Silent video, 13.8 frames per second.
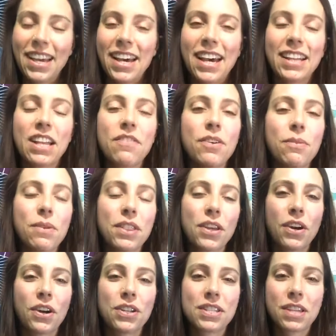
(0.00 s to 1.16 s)
I love it when the
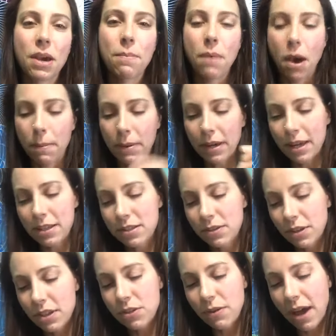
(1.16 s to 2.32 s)
cards come up again. So
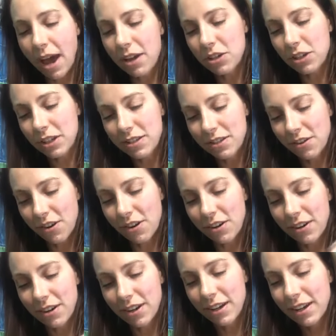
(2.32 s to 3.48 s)
let's do Ashley's card.